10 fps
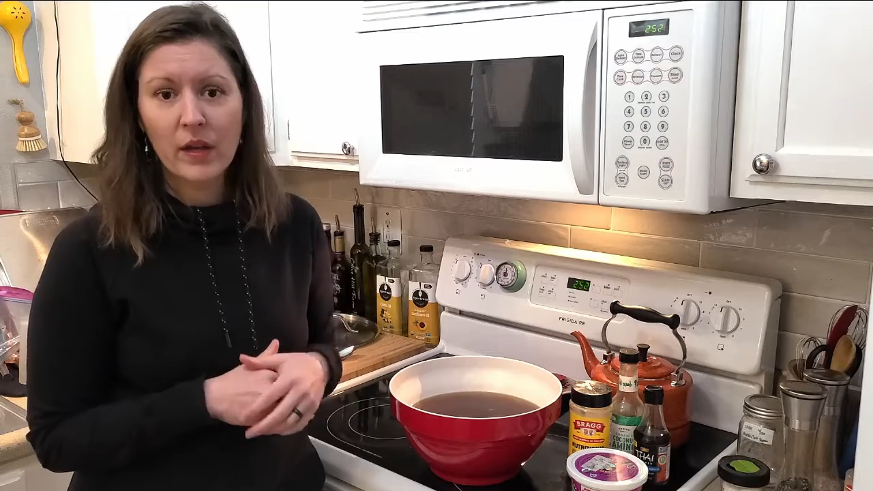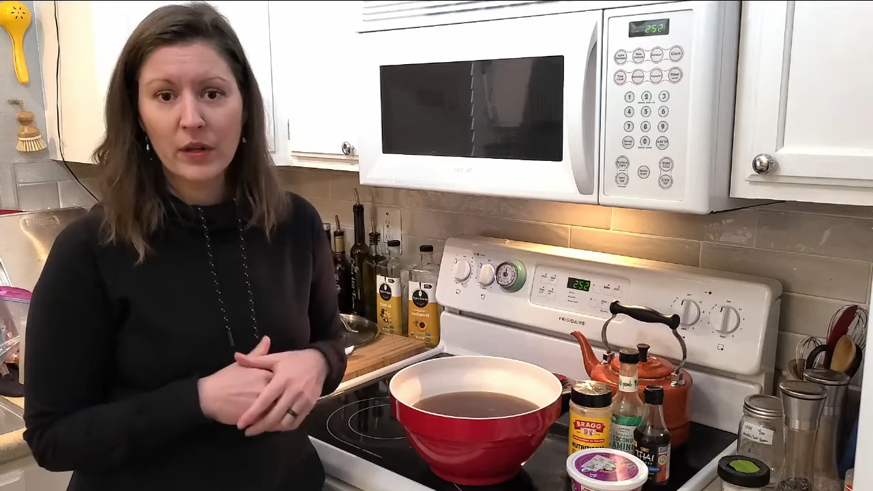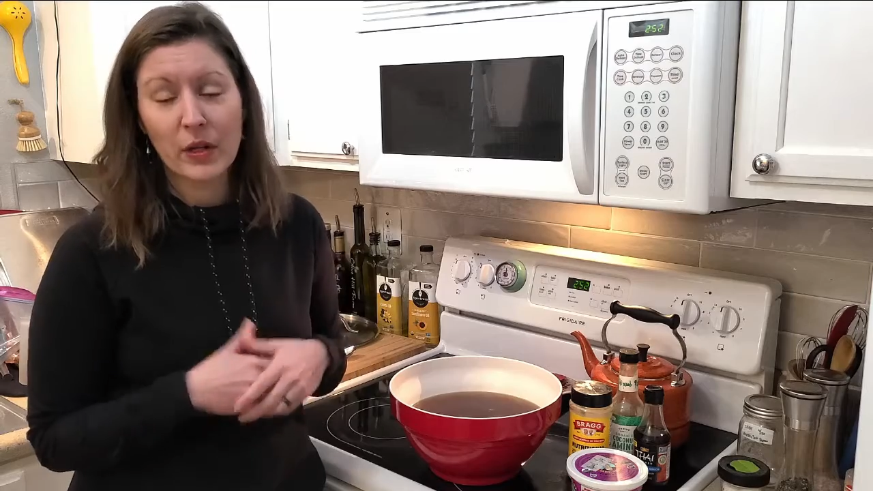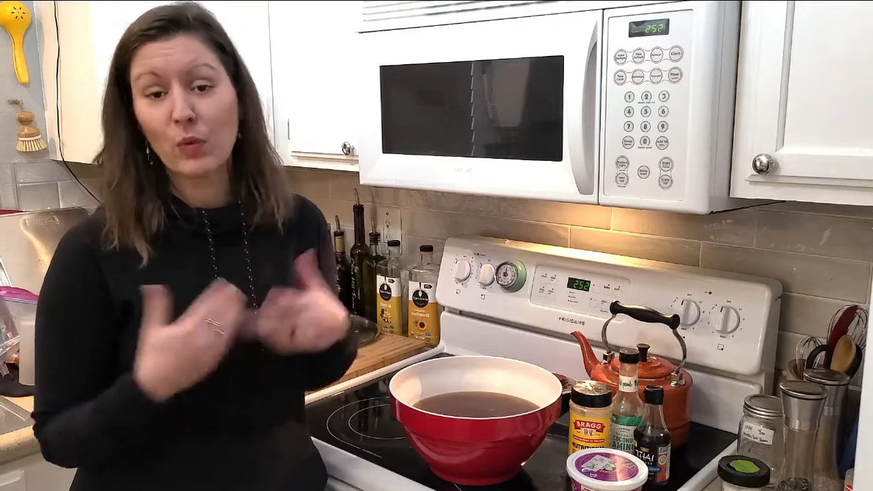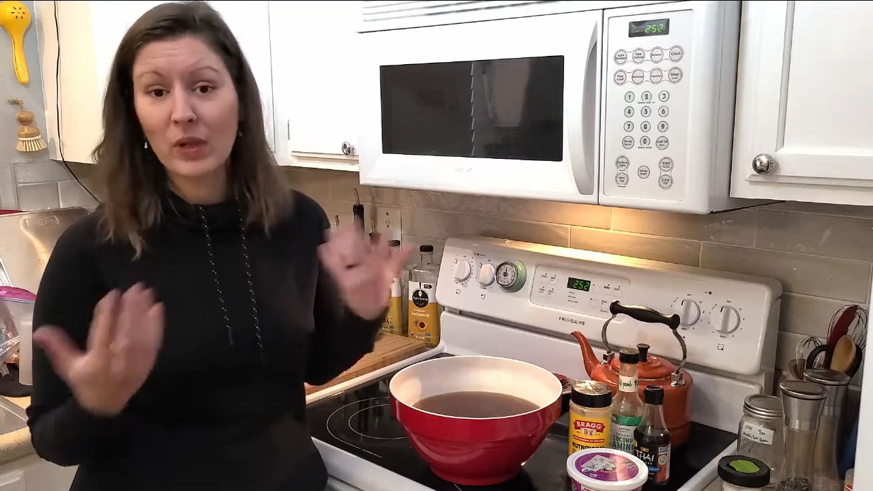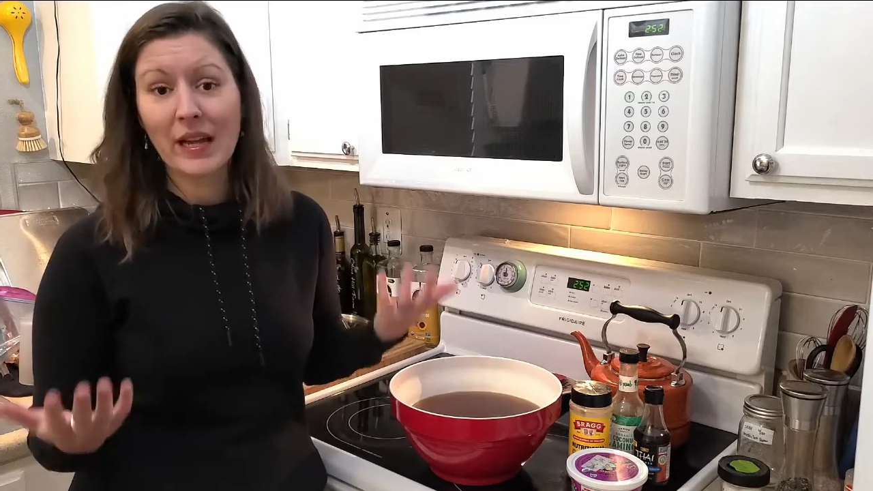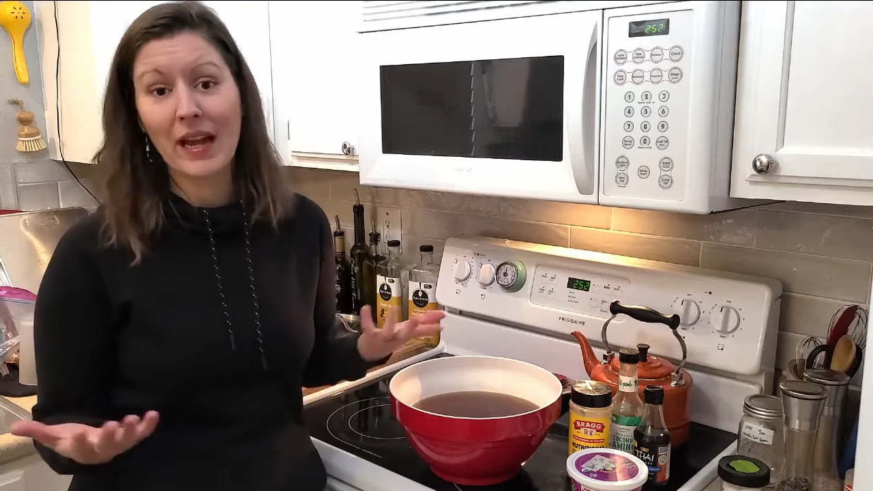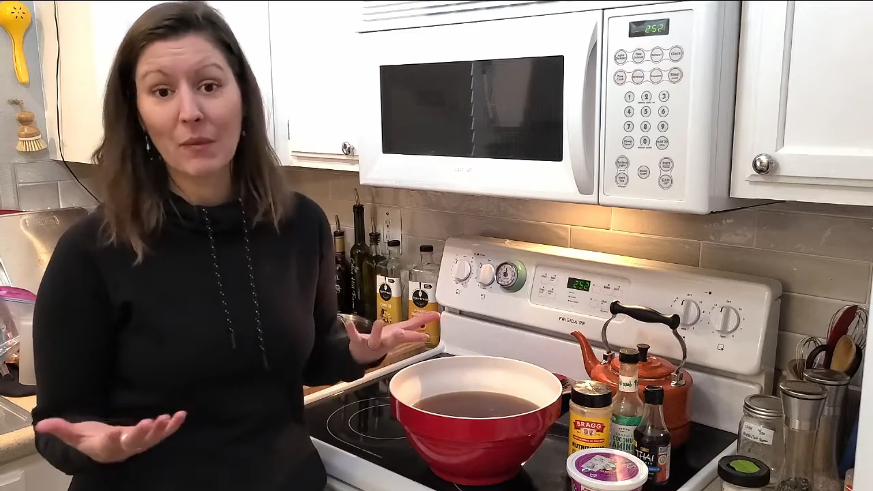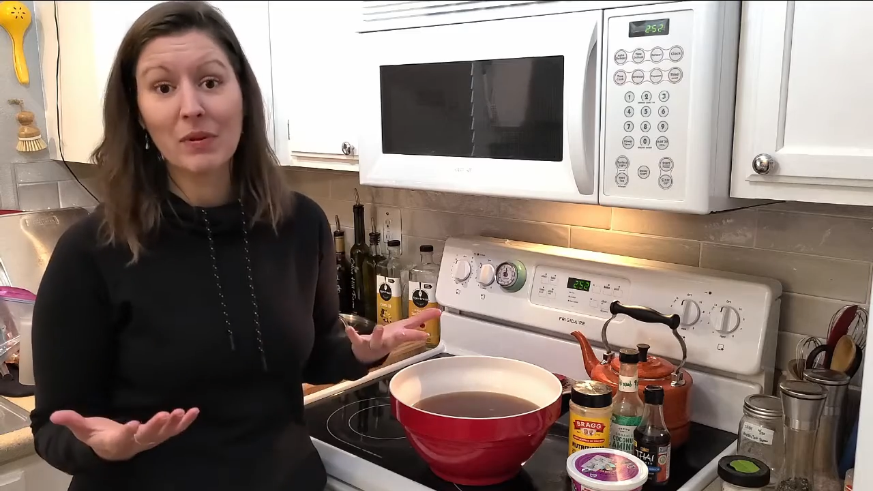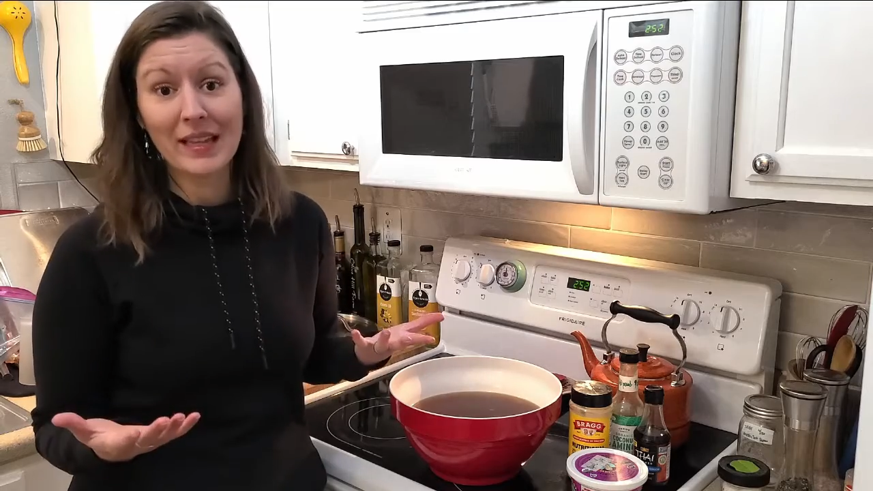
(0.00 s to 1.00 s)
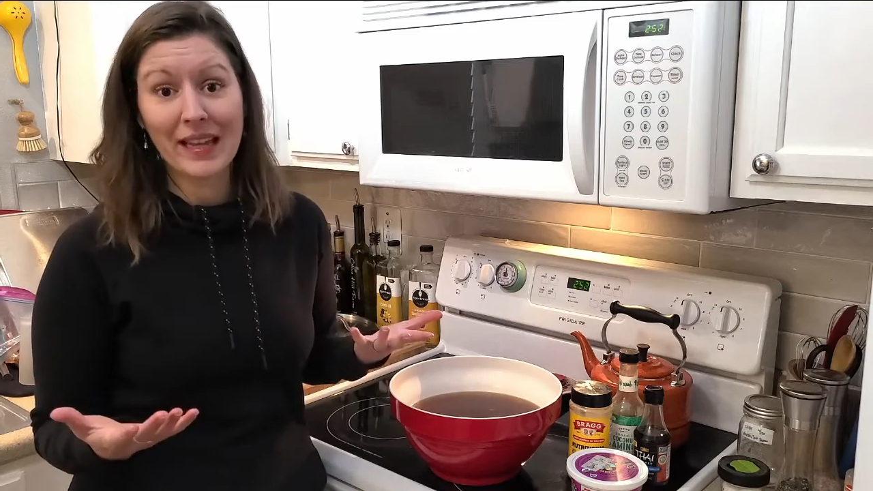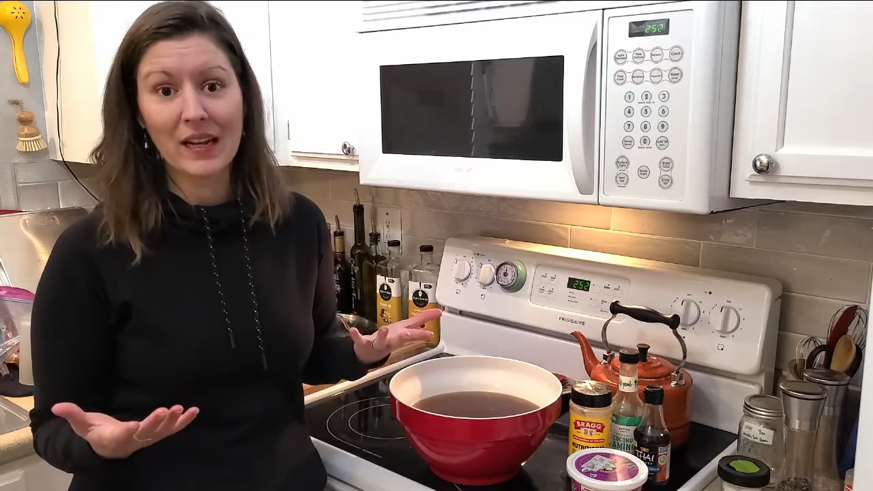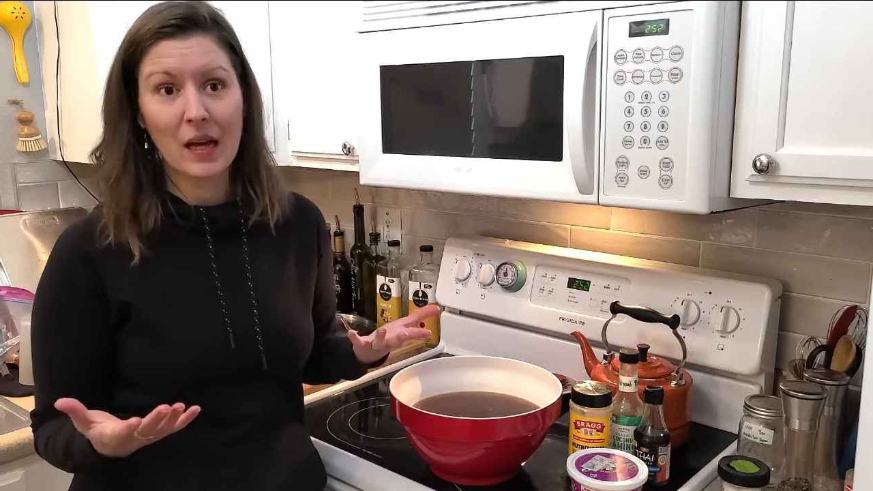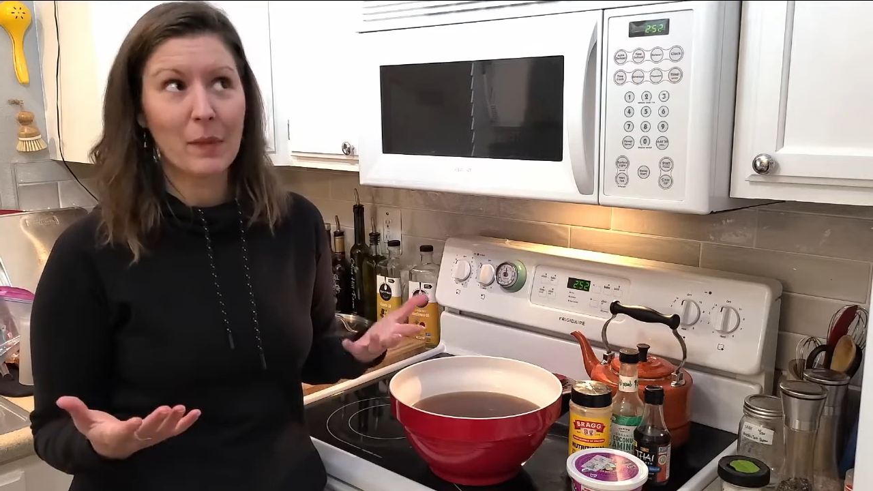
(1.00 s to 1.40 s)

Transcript: You can really kind of play it up.